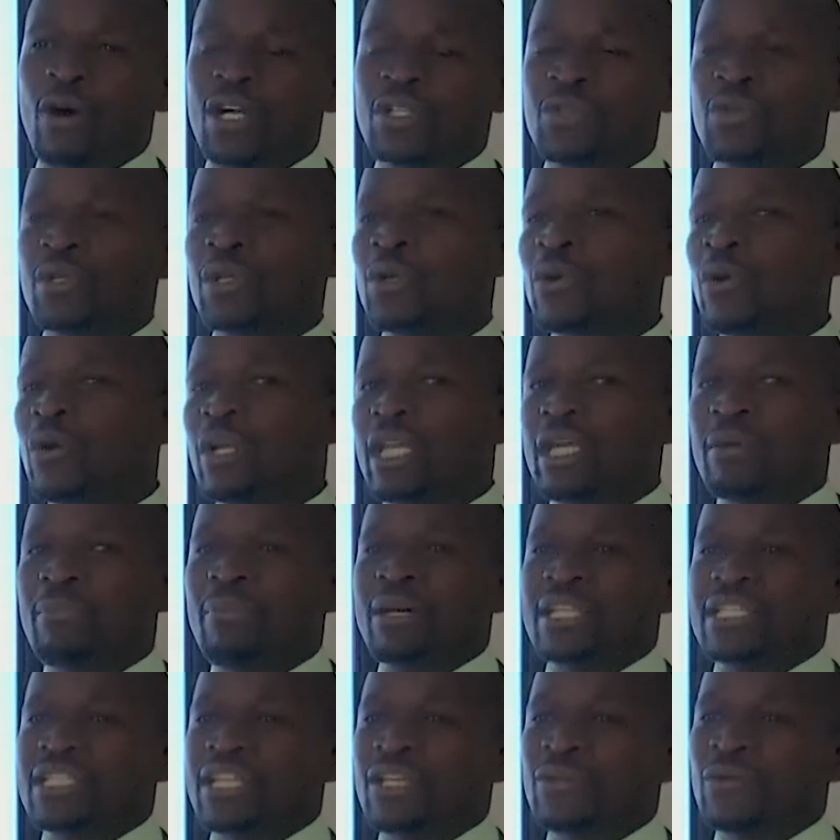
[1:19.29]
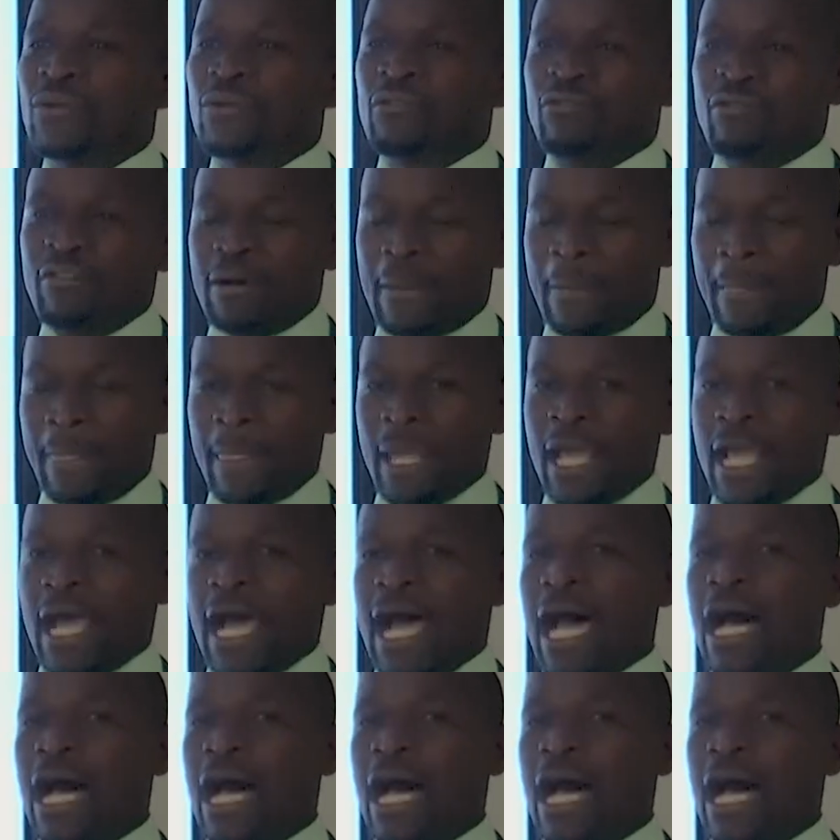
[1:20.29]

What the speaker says: what we call labor turnover.